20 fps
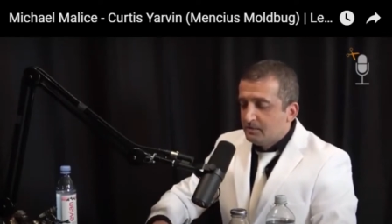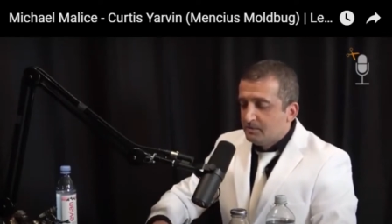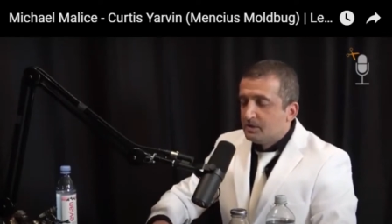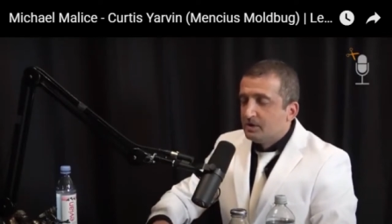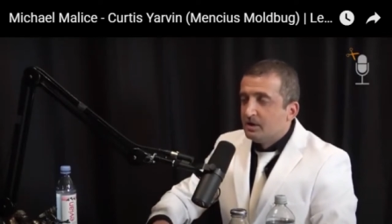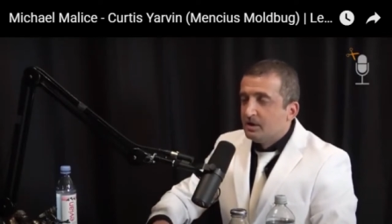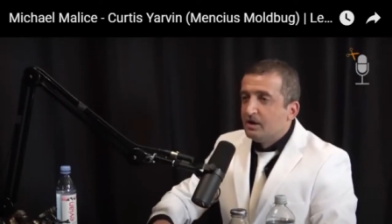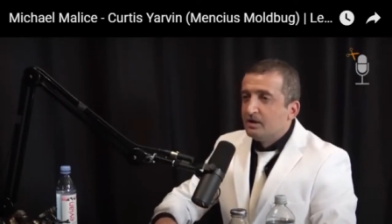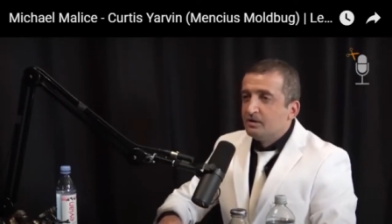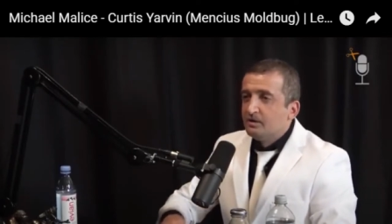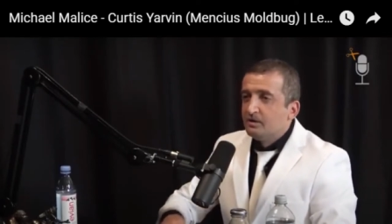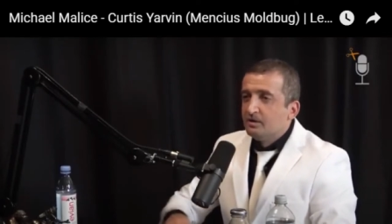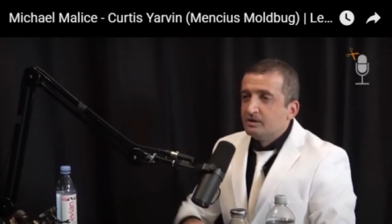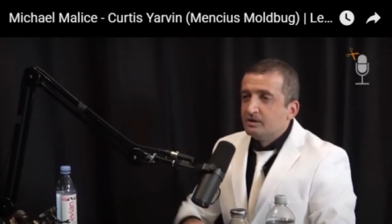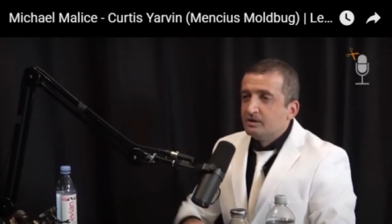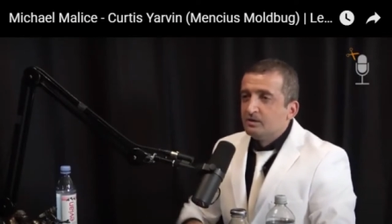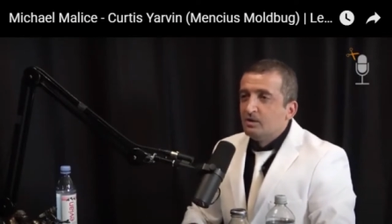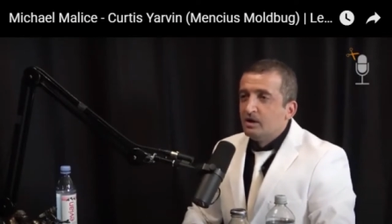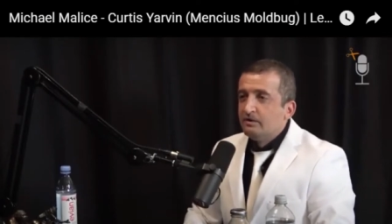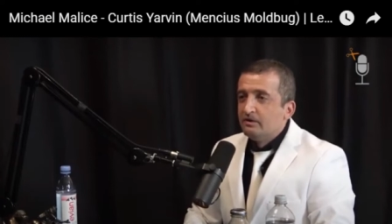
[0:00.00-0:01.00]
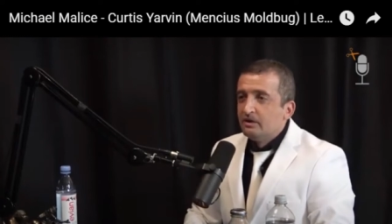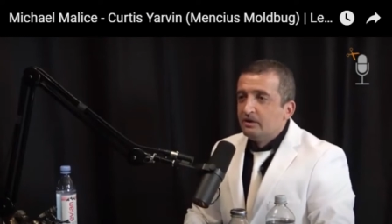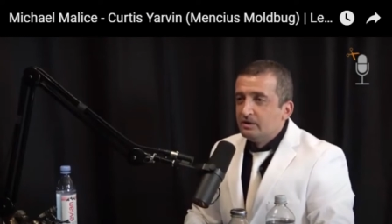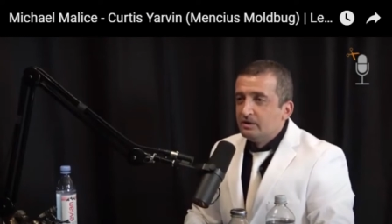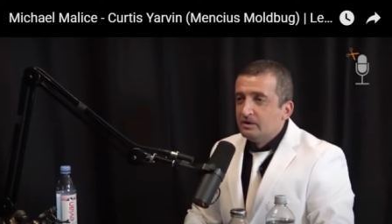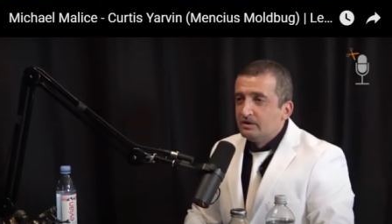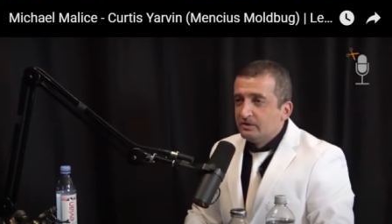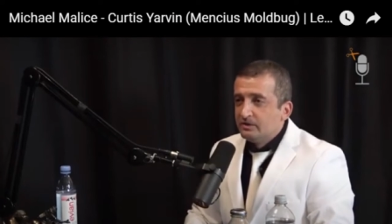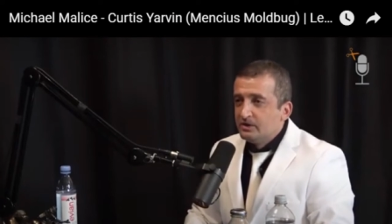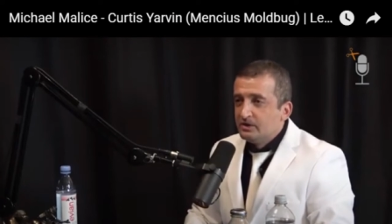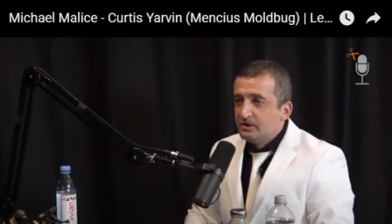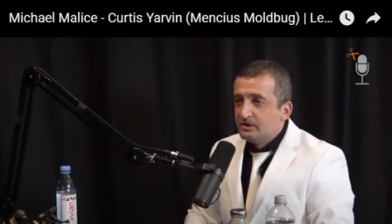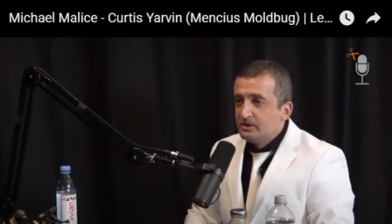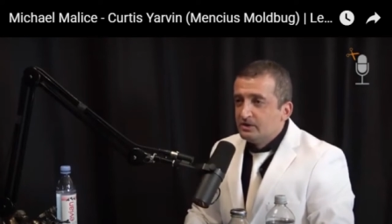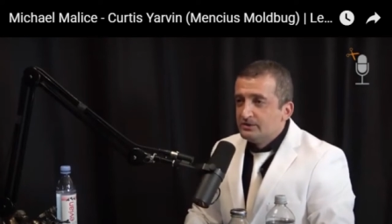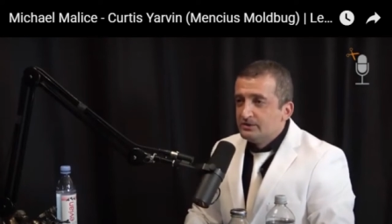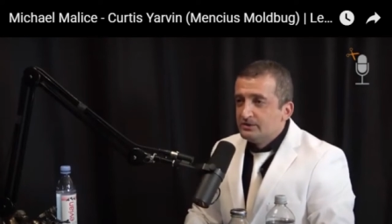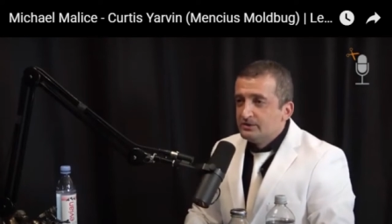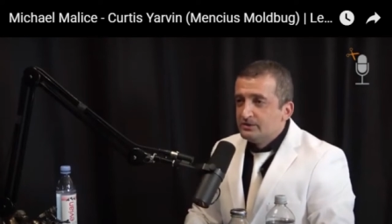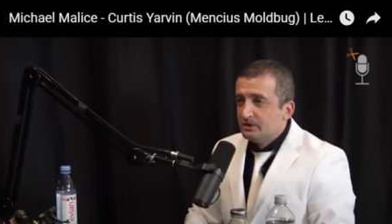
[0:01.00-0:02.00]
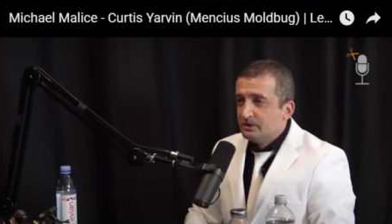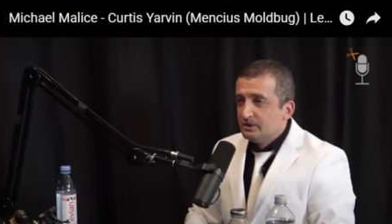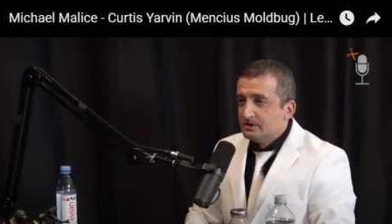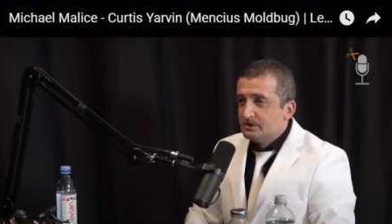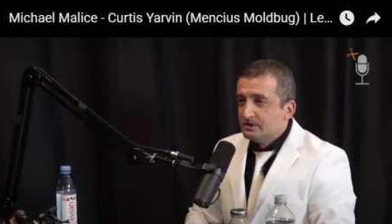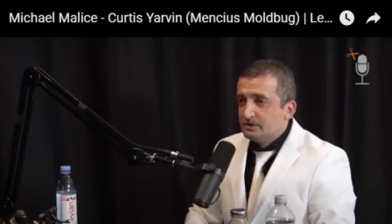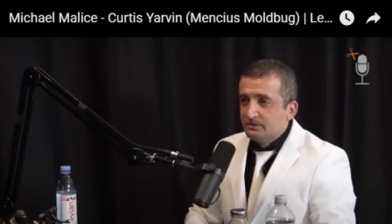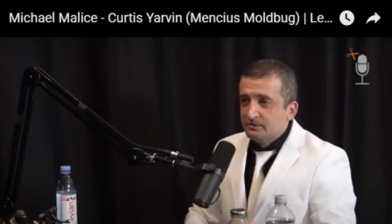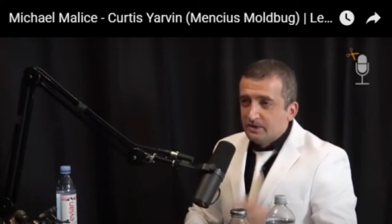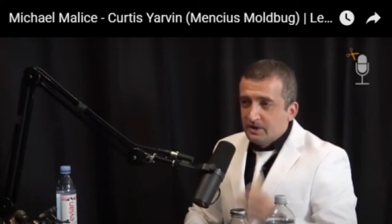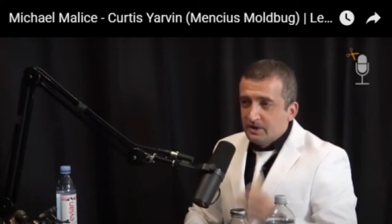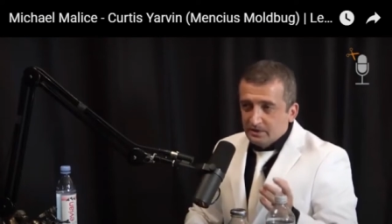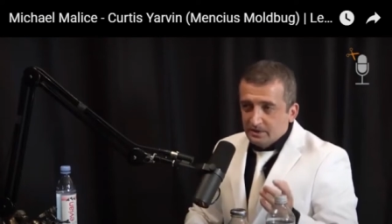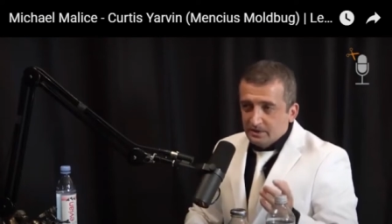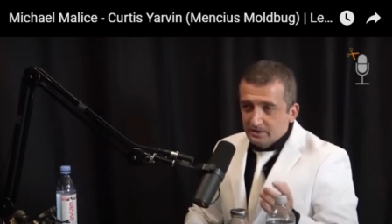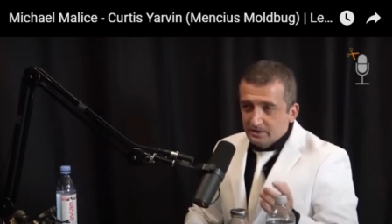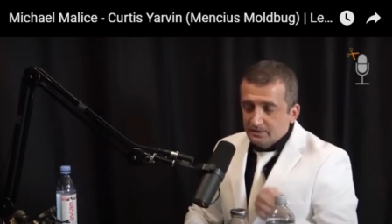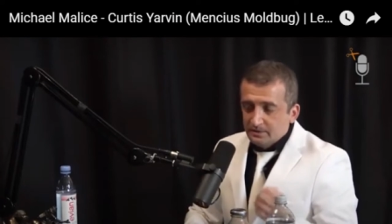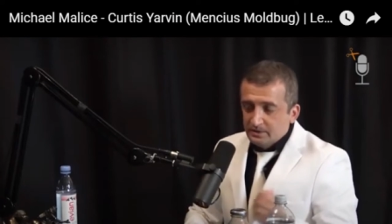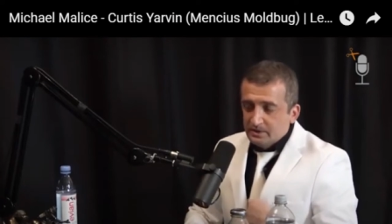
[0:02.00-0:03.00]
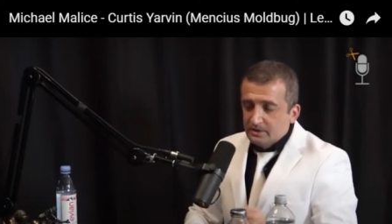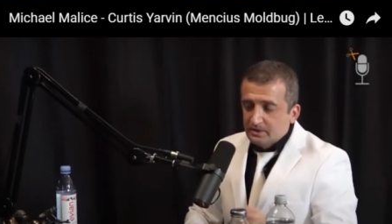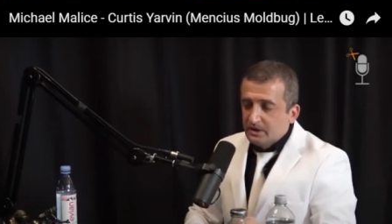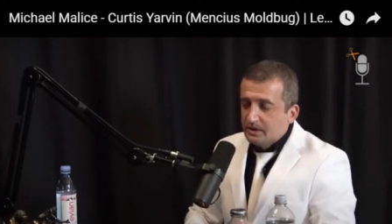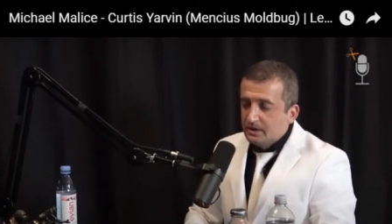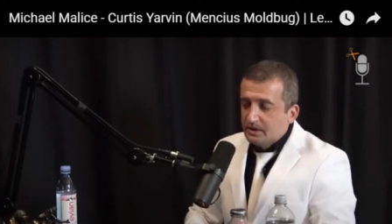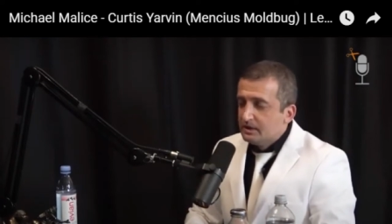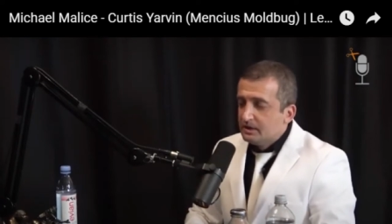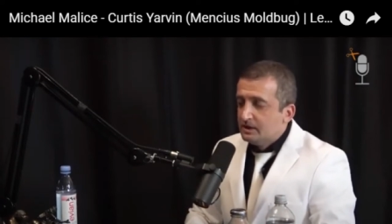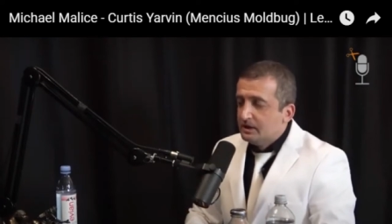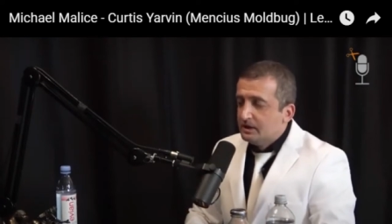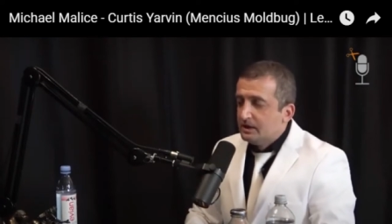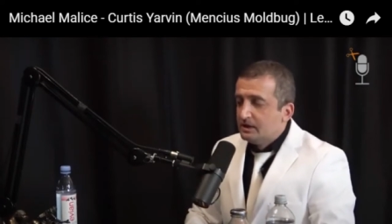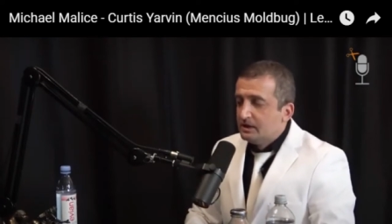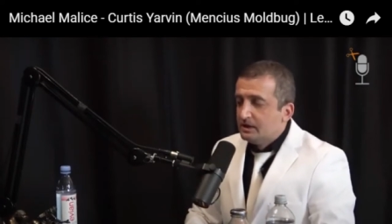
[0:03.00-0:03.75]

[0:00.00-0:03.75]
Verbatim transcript: blog called Unqualified Reservations. You can still find it online.